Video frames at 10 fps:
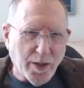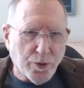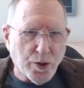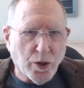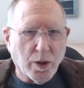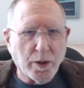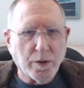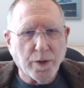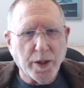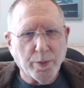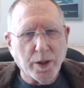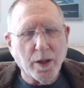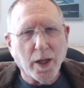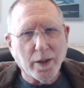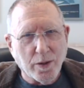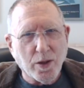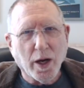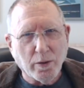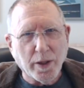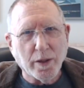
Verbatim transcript: pejoratively, but not entirely.